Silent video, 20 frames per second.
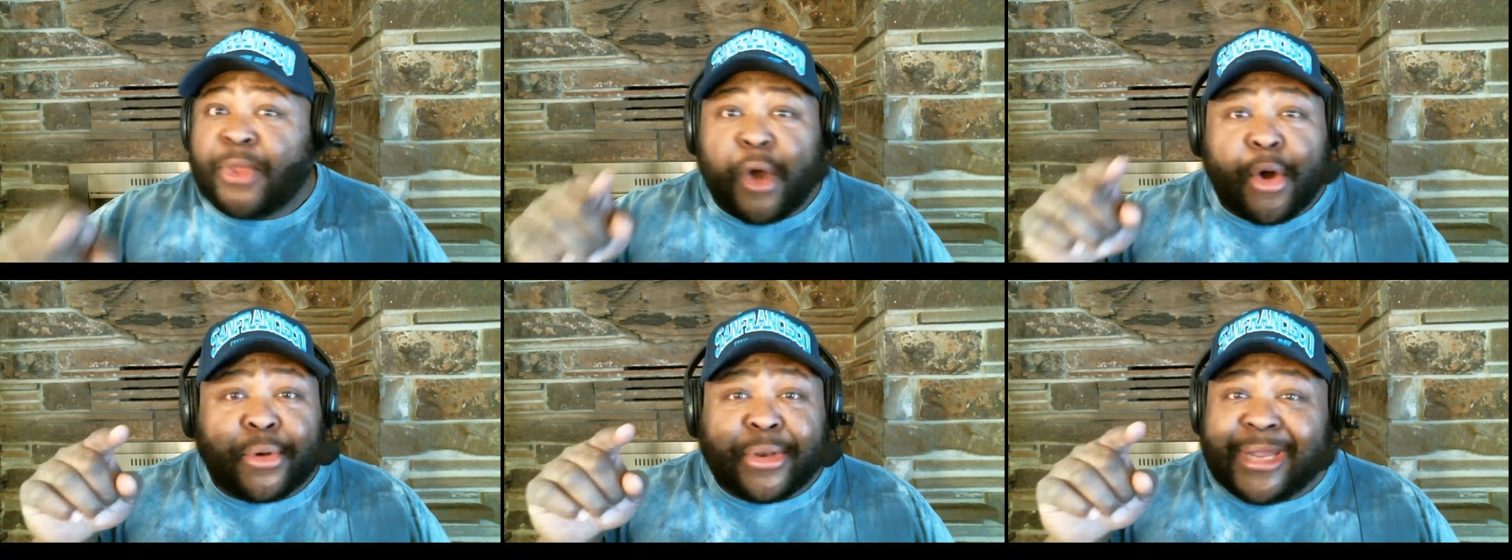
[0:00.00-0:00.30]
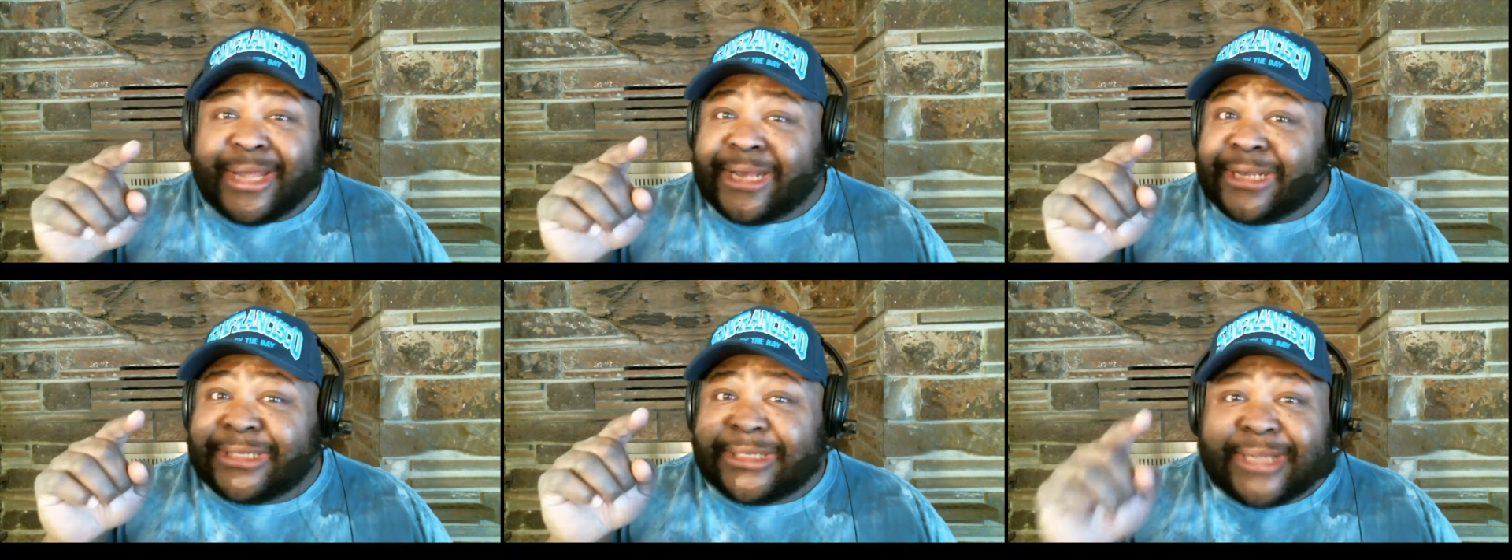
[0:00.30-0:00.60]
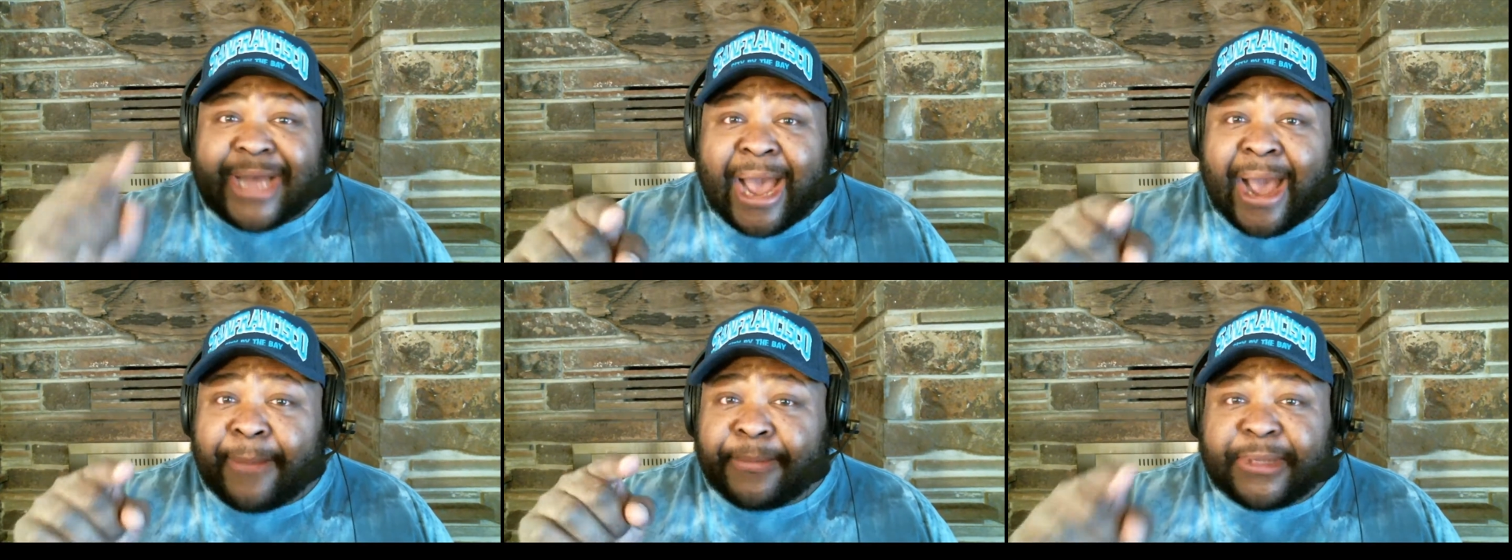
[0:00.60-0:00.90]
on these
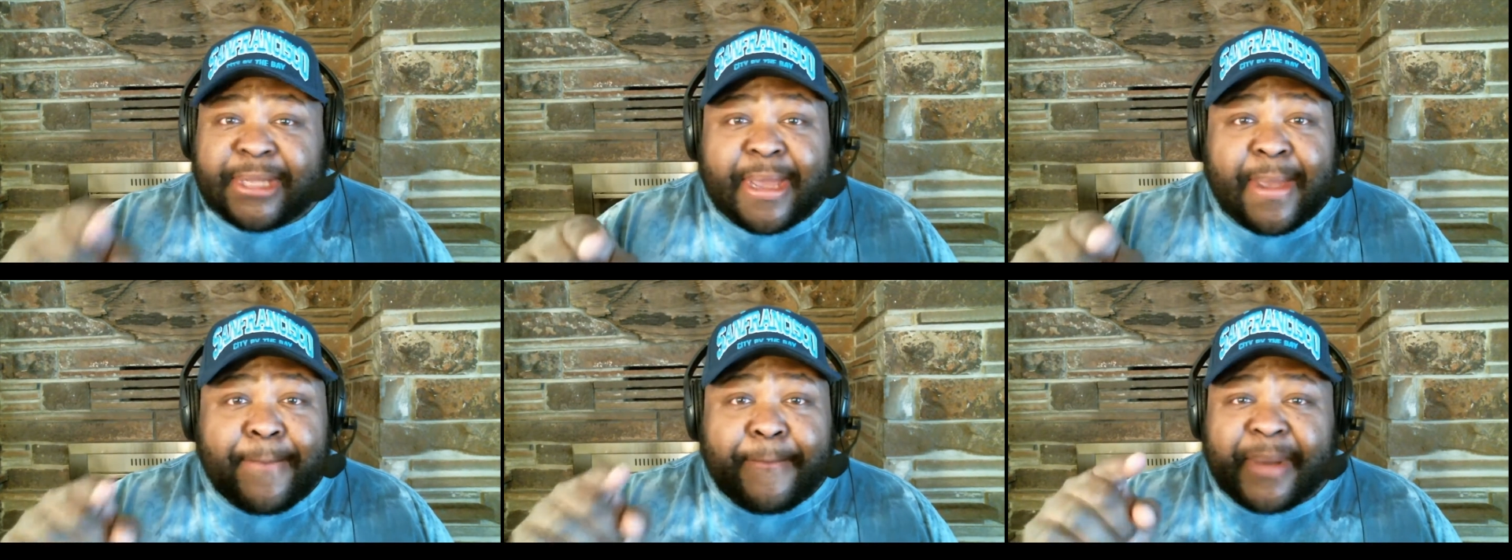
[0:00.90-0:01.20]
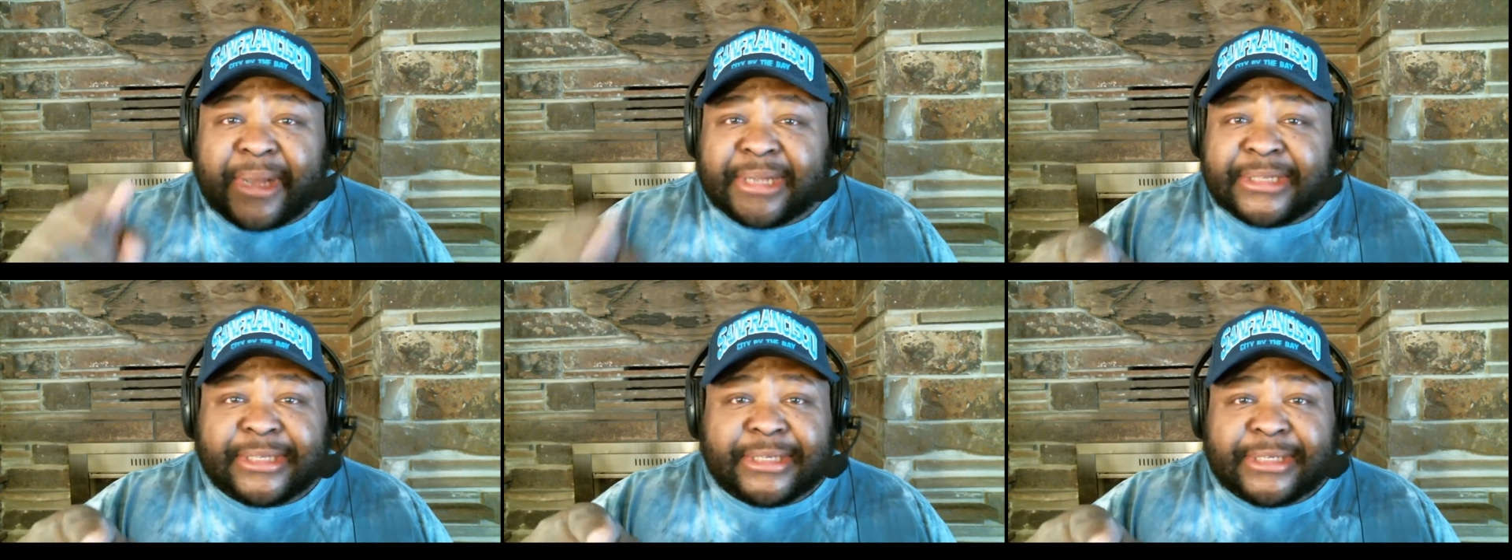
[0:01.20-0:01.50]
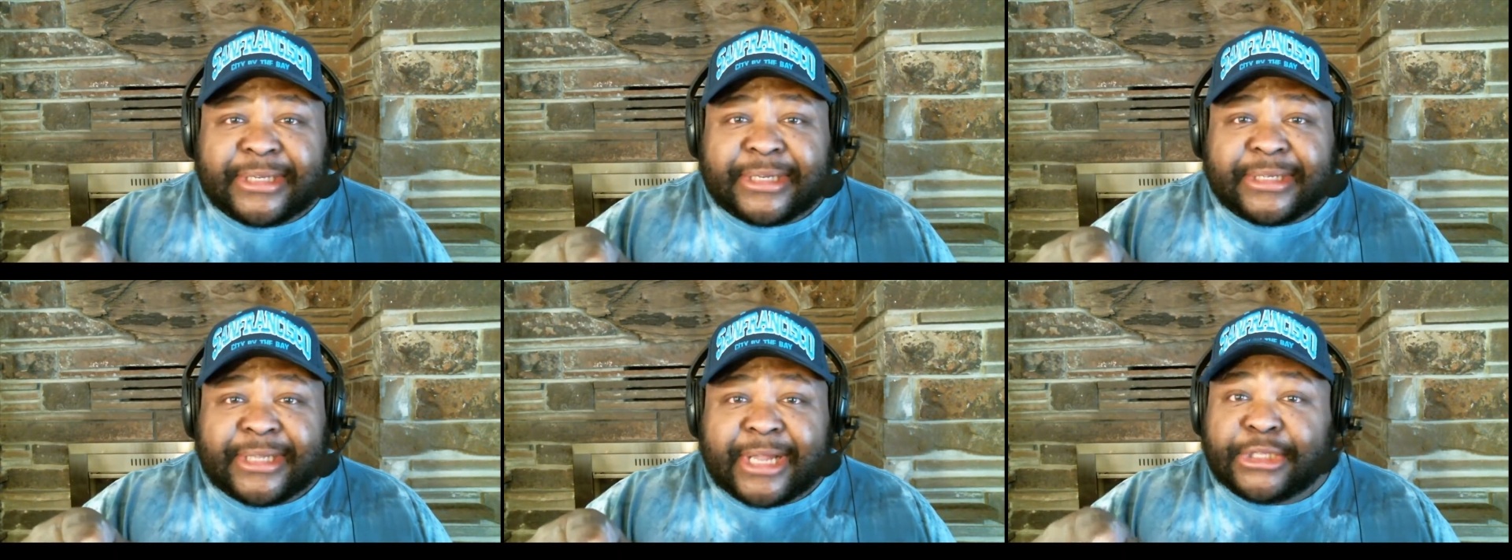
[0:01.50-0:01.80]
top 10
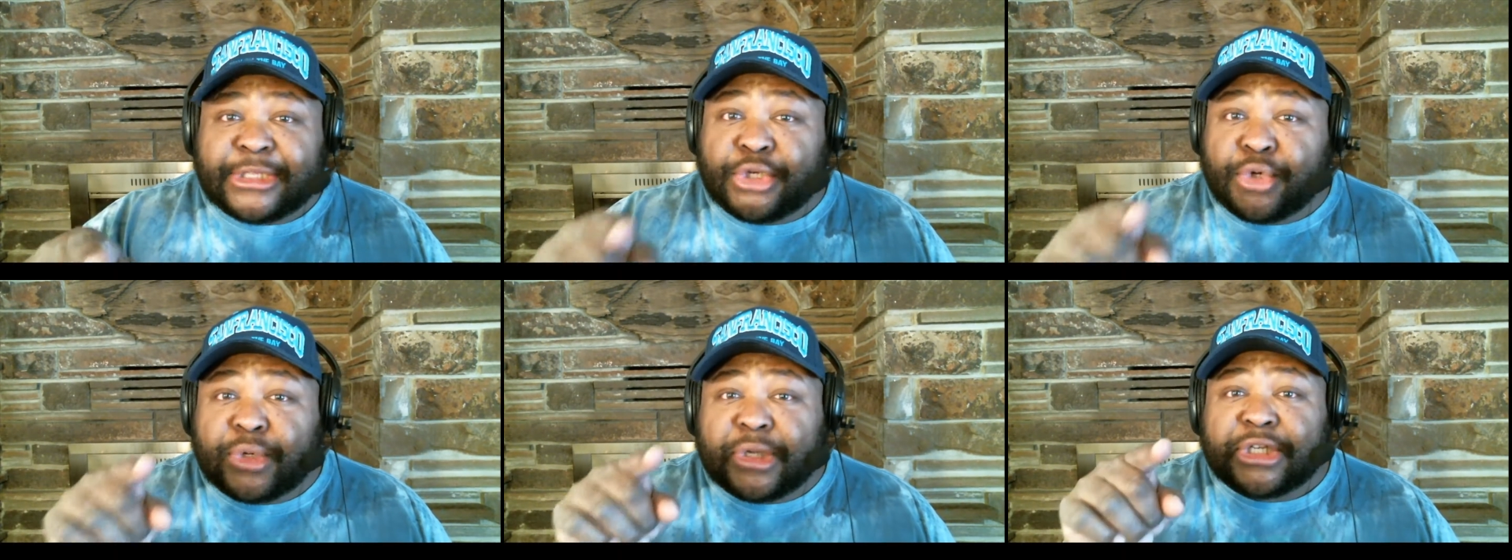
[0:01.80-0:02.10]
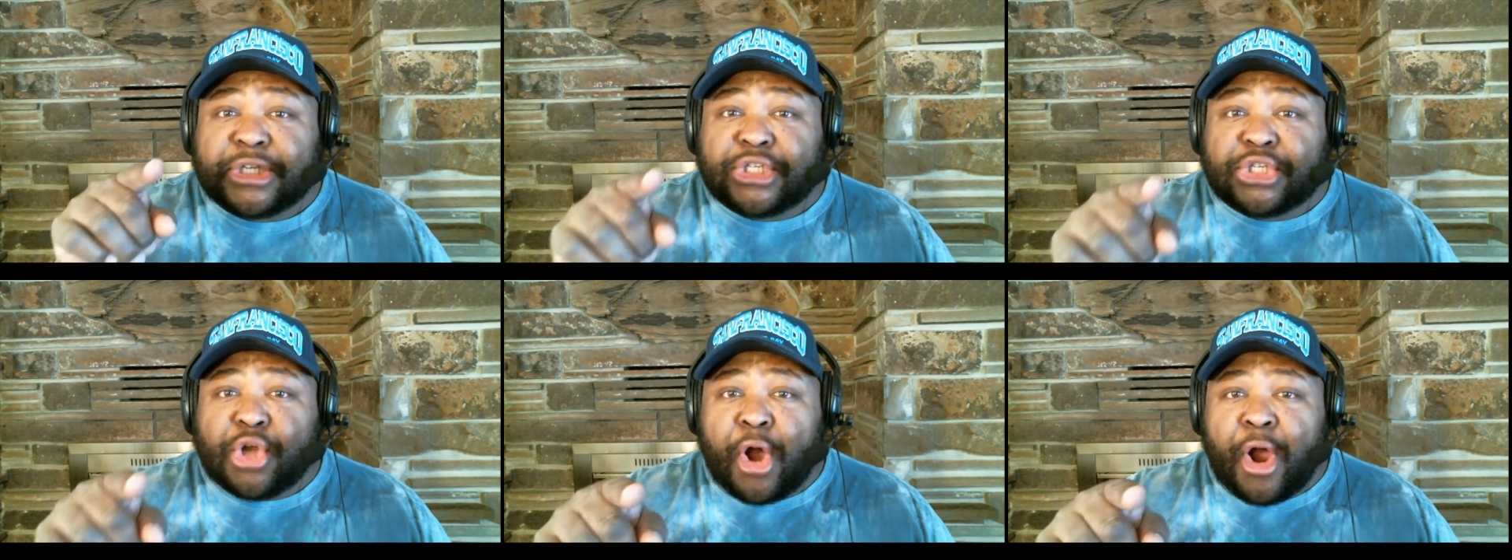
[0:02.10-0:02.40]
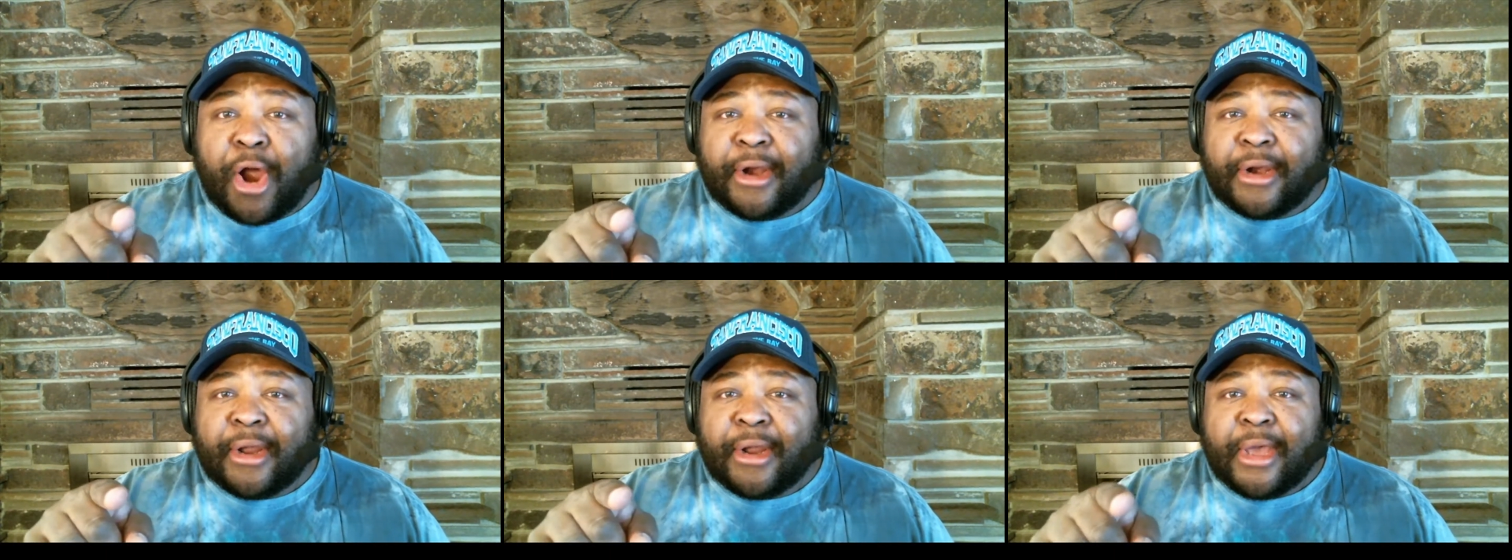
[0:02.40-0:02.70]
businesses that you can
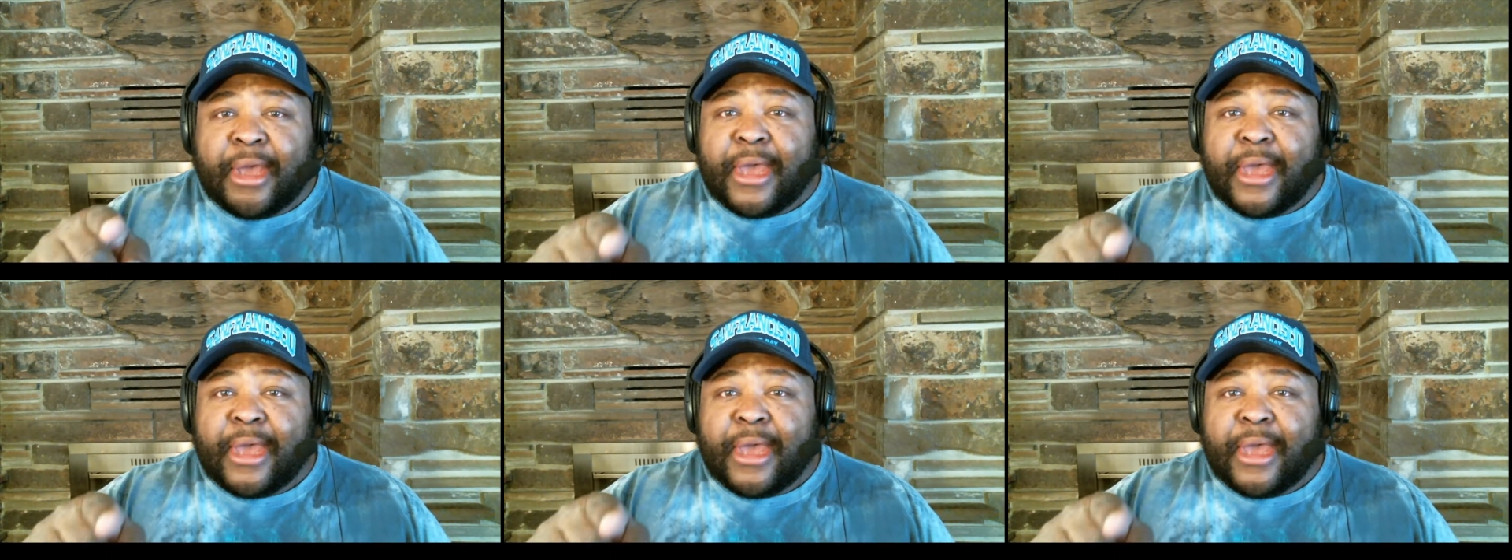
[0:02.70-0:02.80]
start